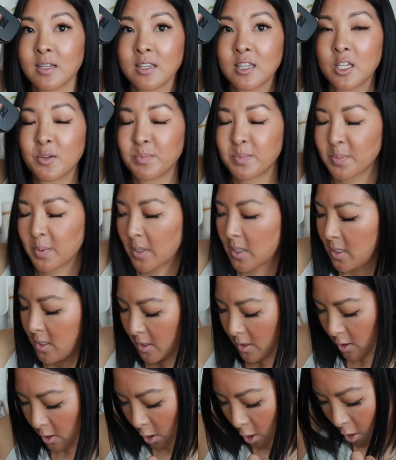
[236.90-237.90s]
lip
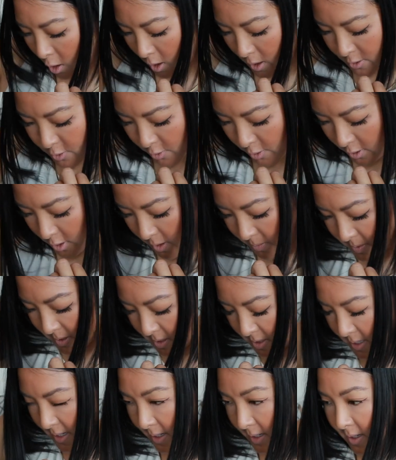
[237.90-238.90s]
gloss or
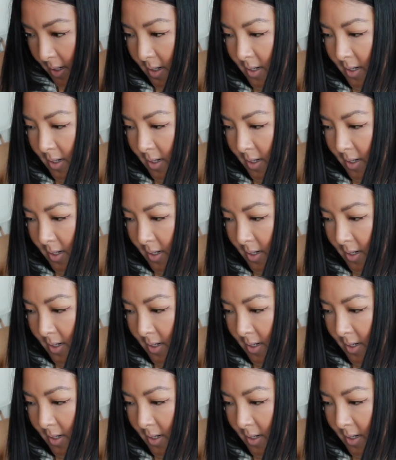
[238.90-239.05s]
lipstick,